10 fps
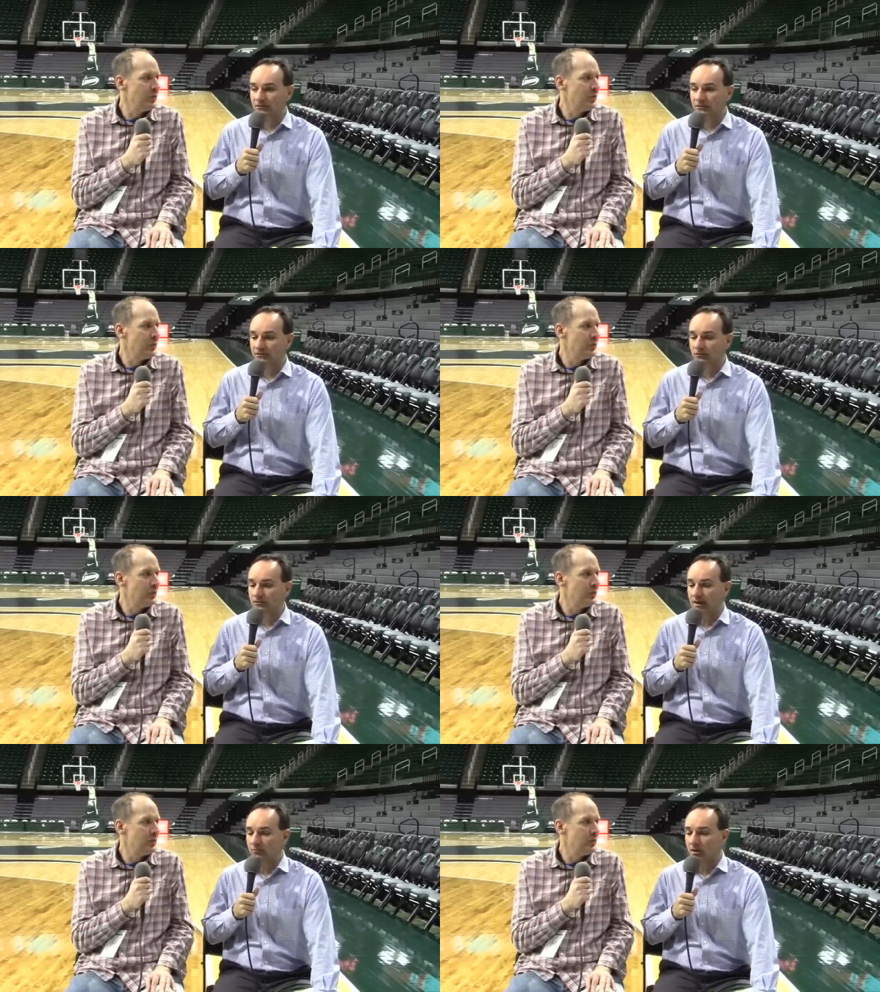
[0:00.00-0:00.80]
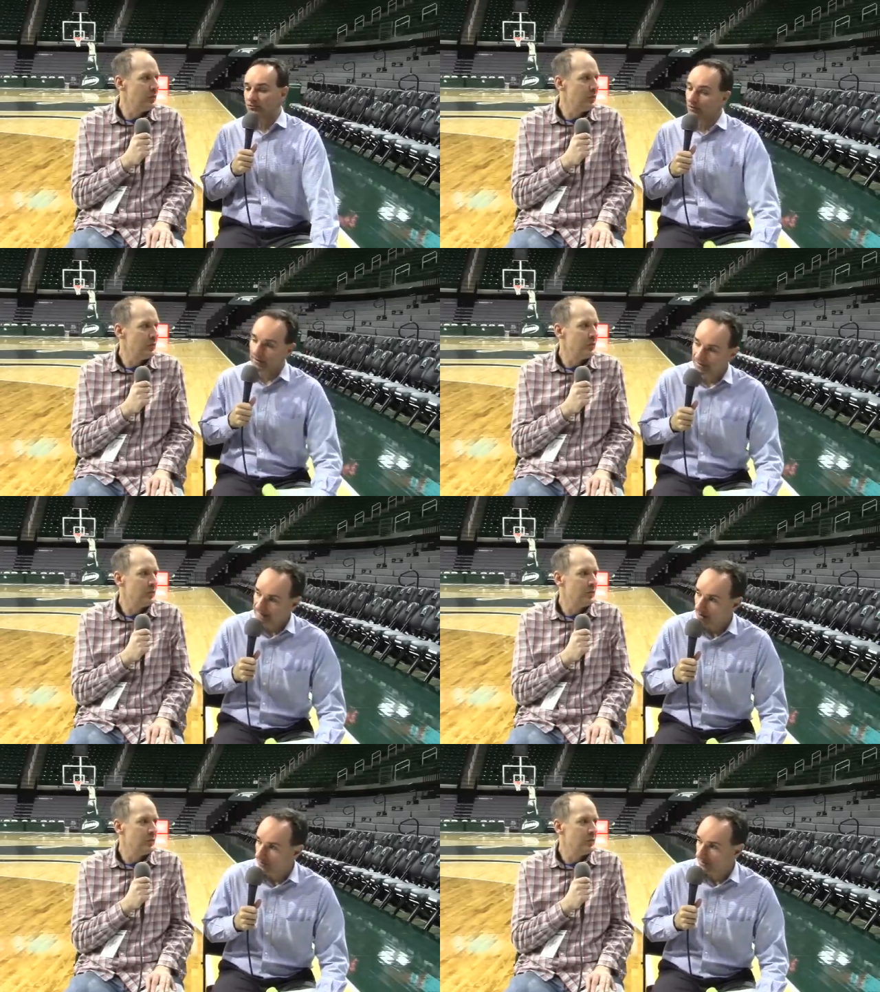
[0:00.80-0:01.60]
Speaker 1: to use that ball screen and get
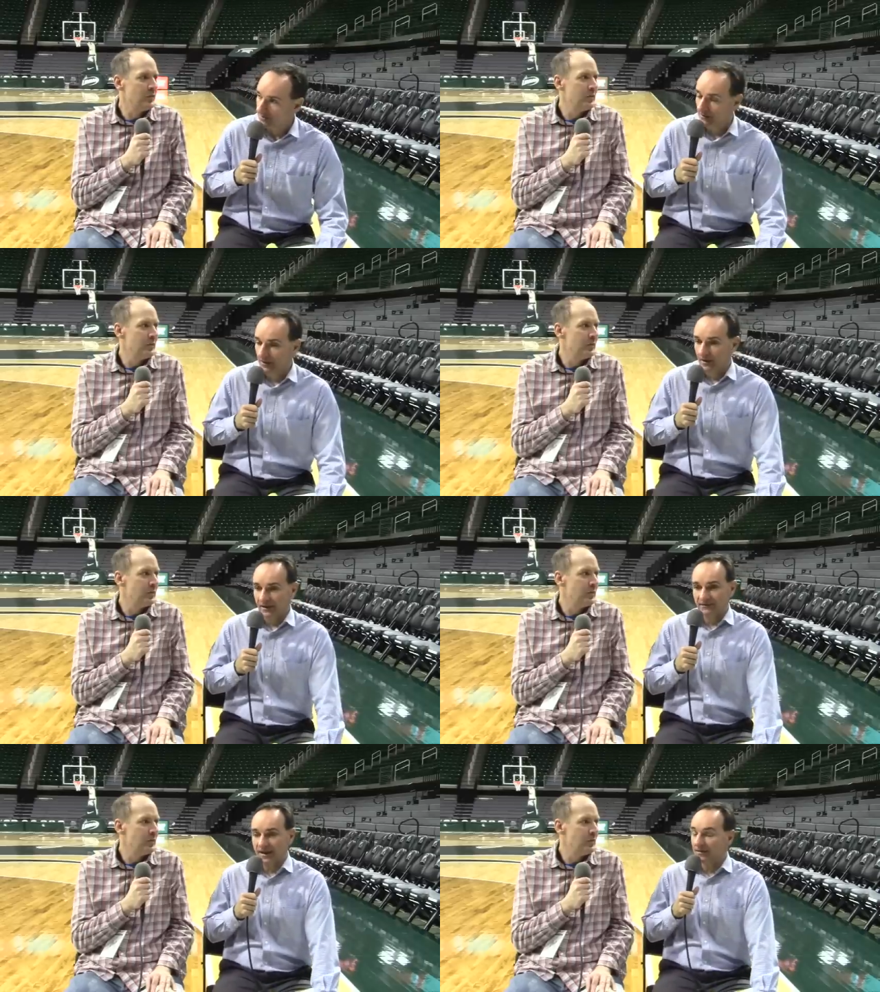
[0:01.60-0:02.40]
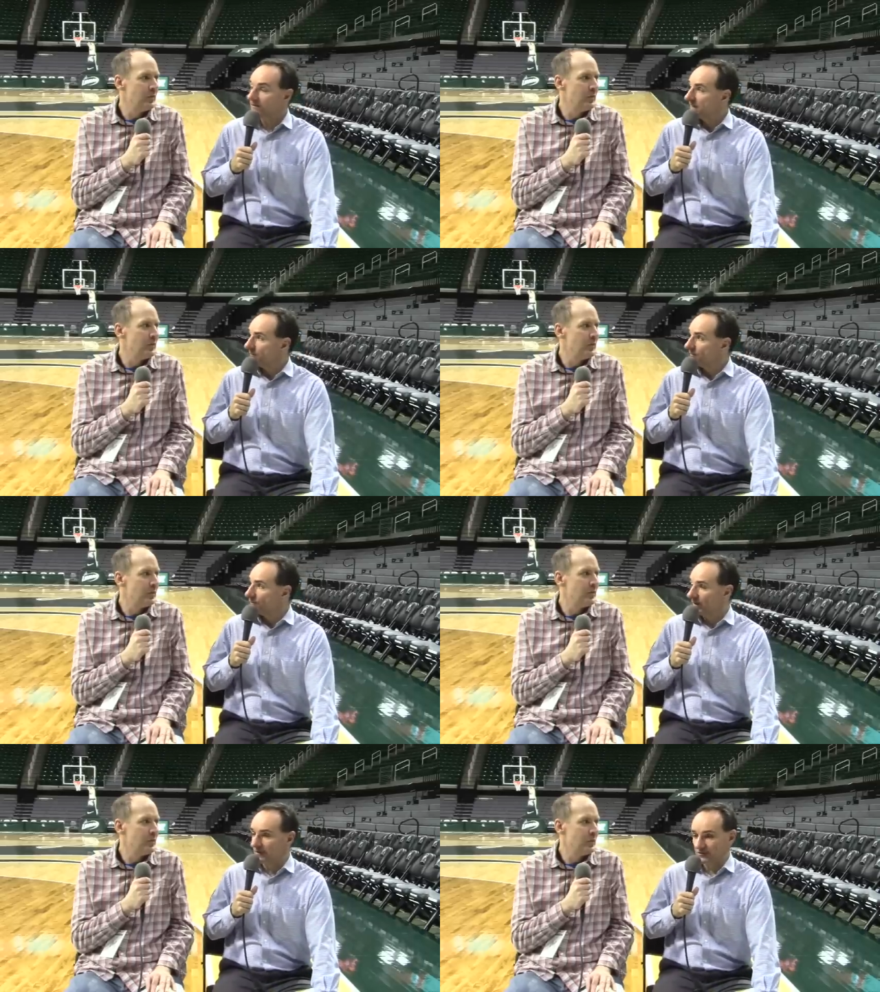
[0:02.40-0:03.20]
downhill, he's got deceptive
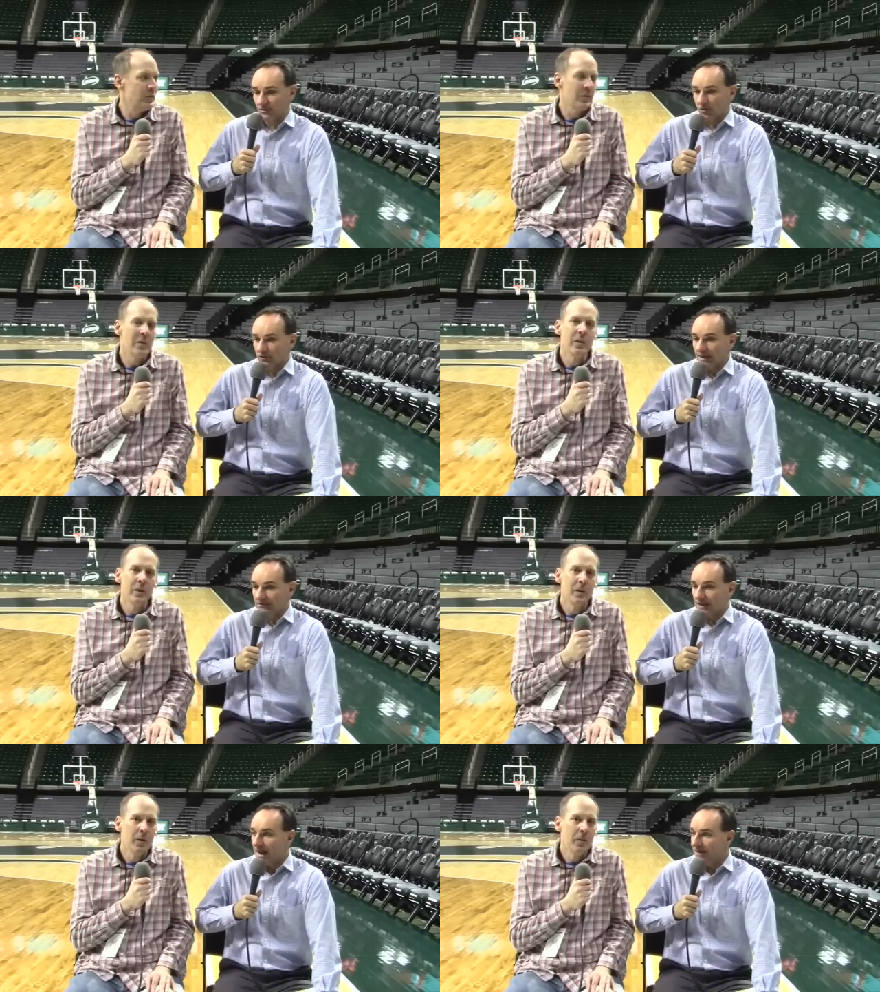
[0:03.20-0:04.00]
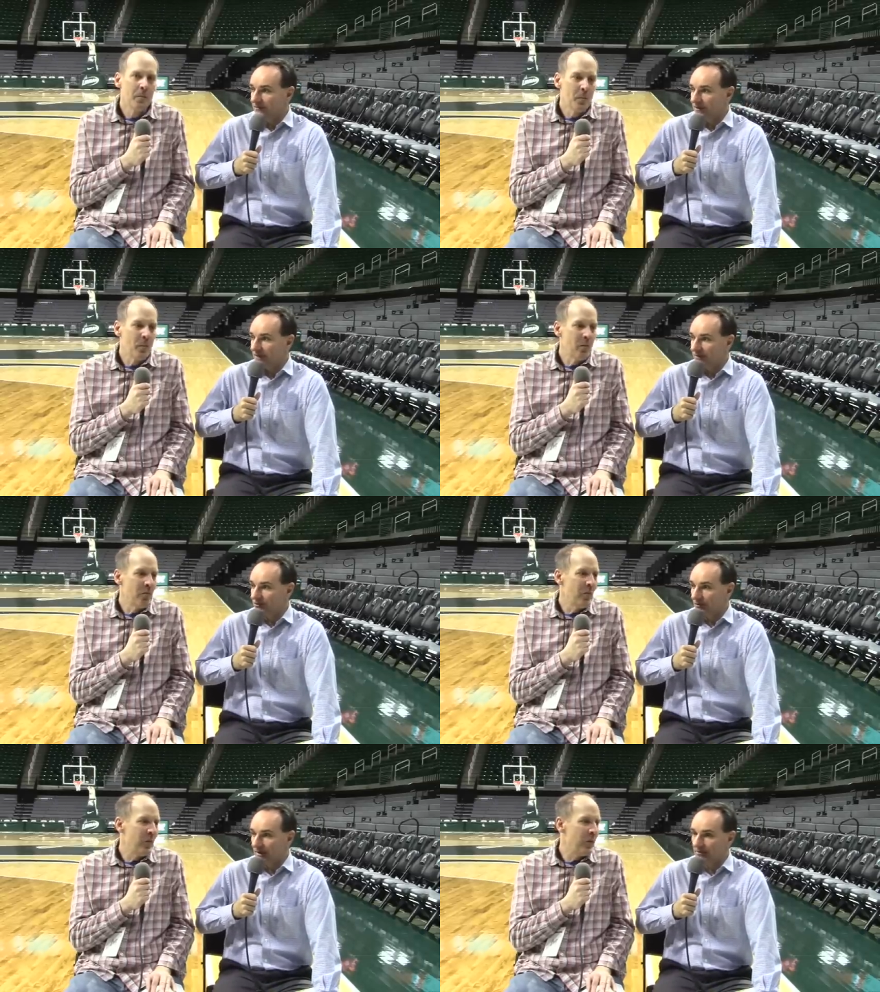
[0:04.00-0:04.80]
quickness to go with that size and that
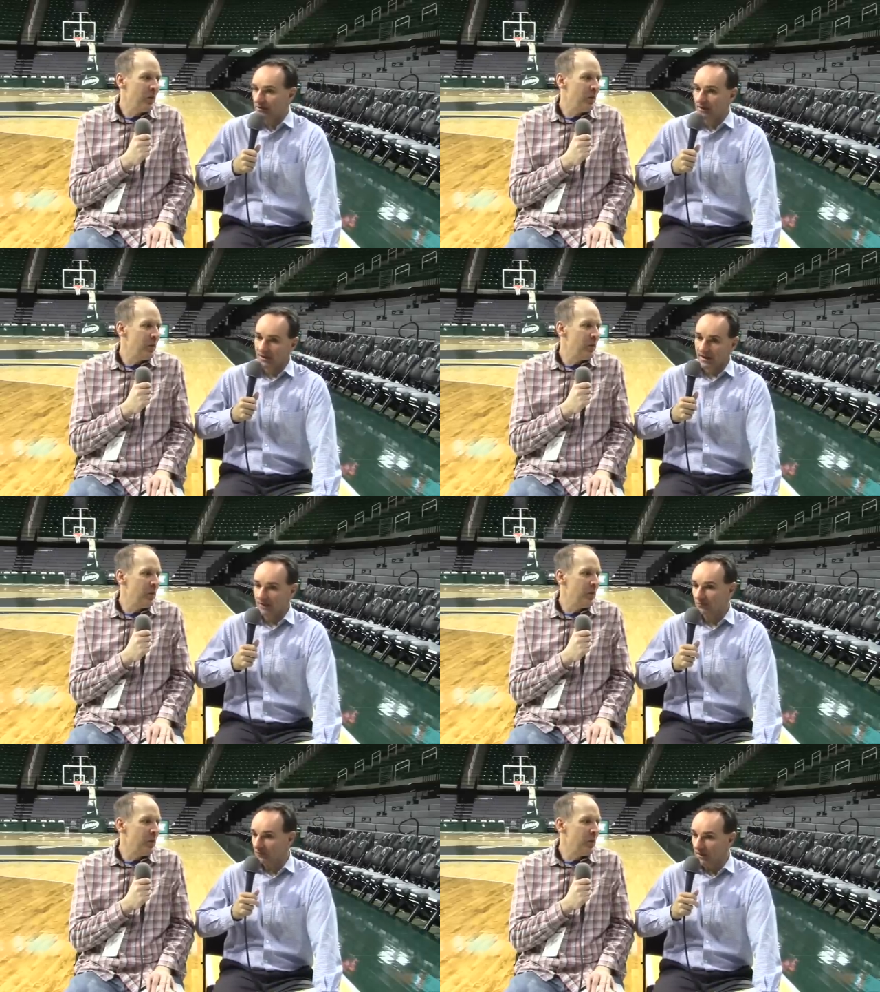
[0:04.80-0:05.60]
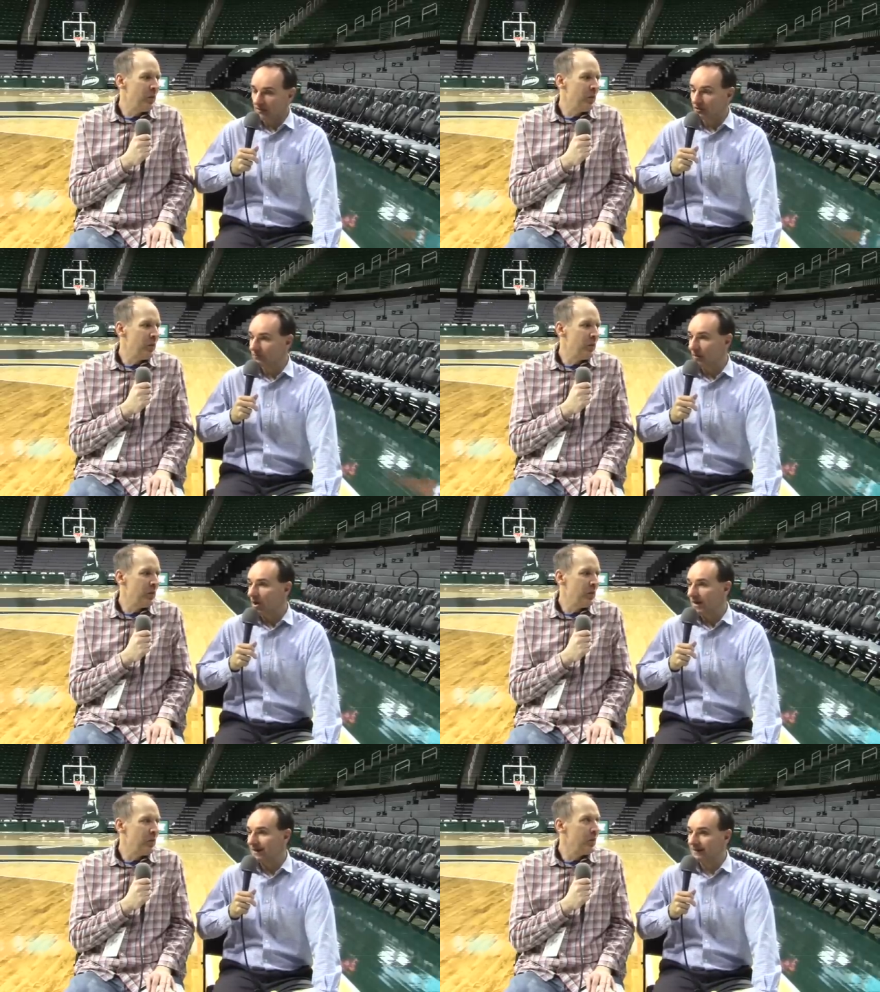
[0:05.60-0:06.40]
strength and, and good
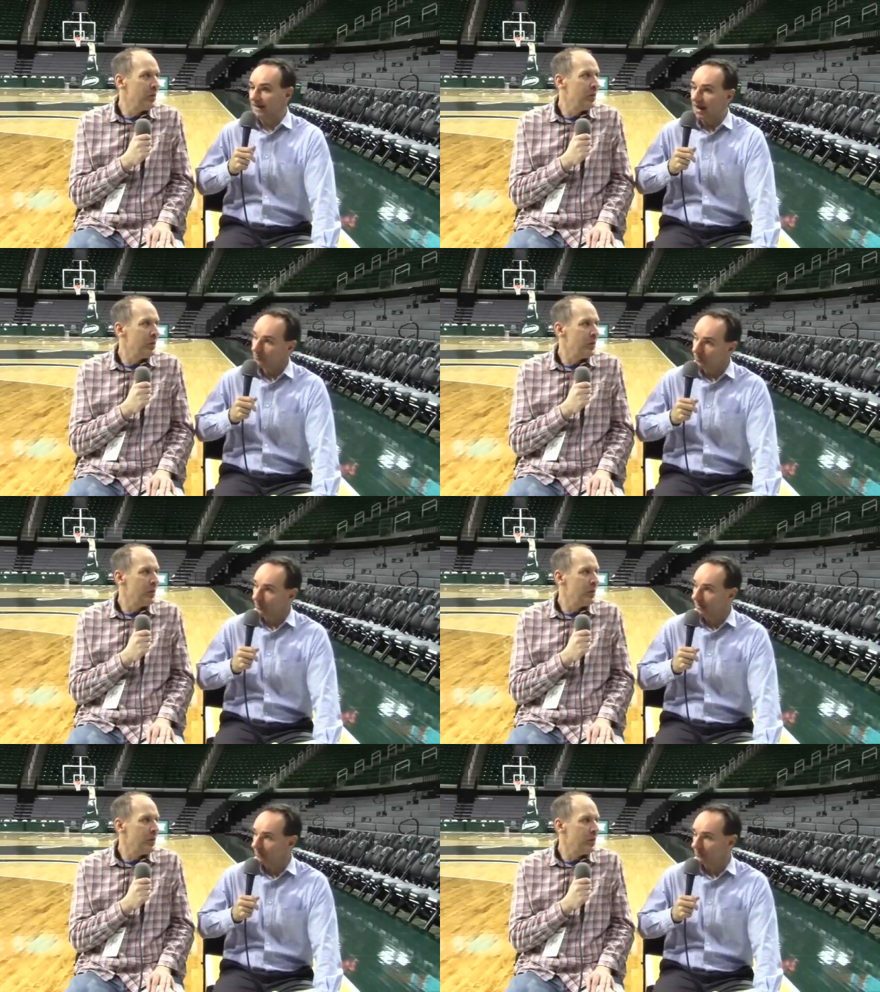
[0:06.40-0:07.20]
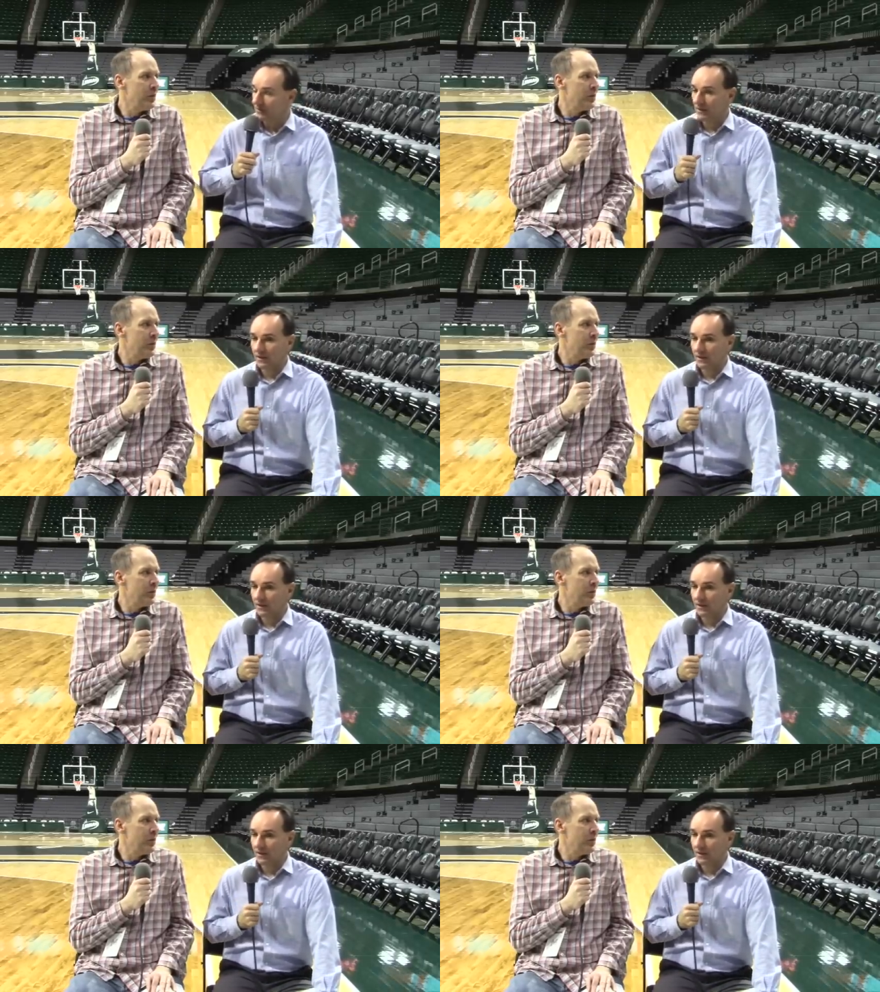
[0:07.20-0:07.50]
ball handling at the rim.